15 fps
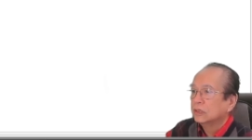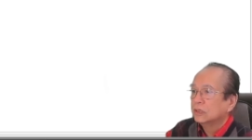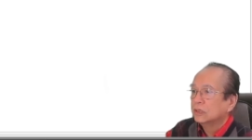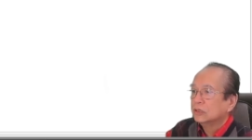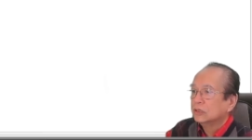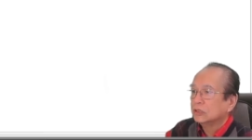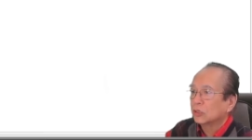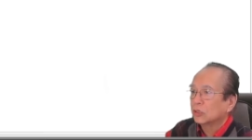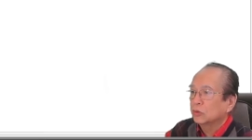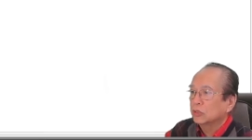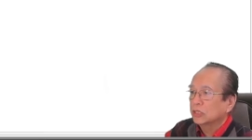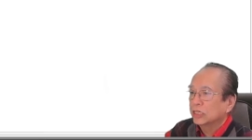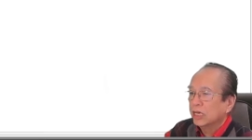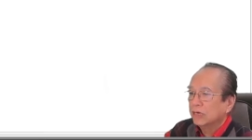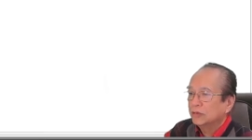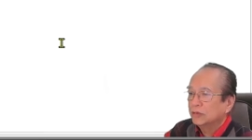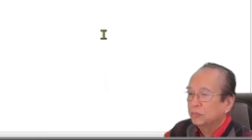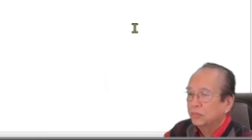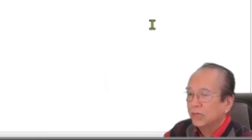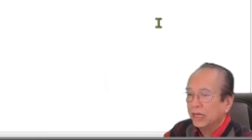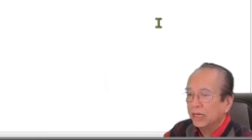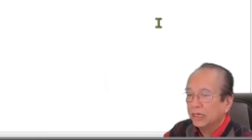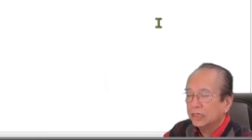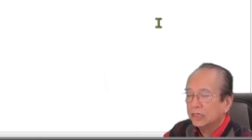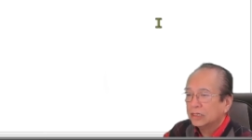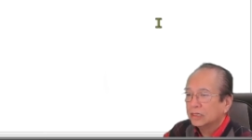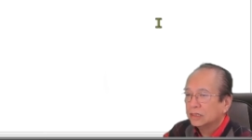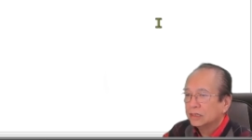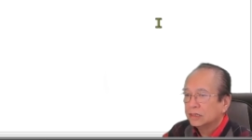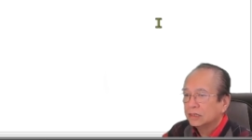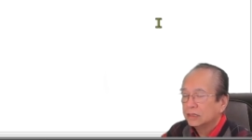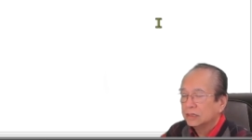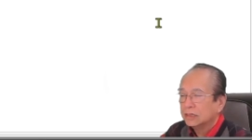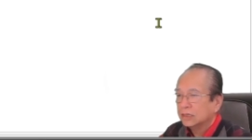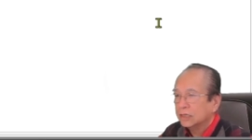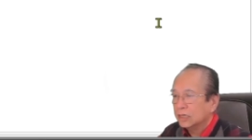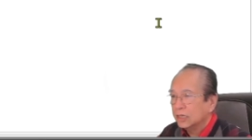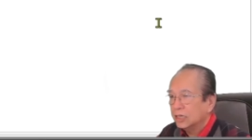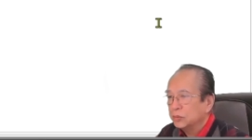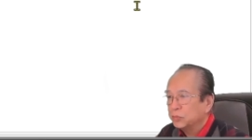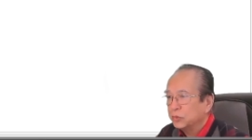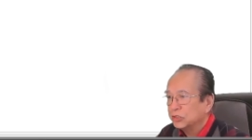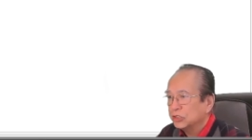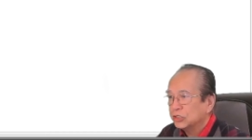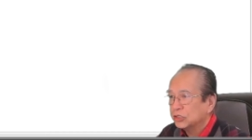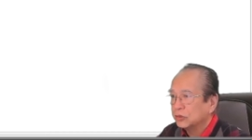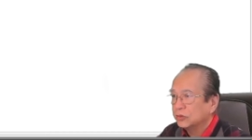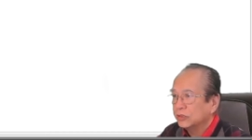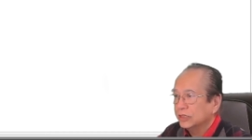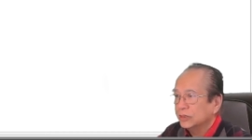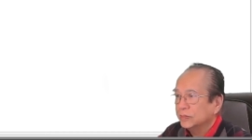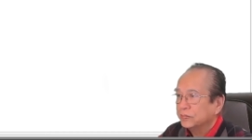so we'll have a blank input screen.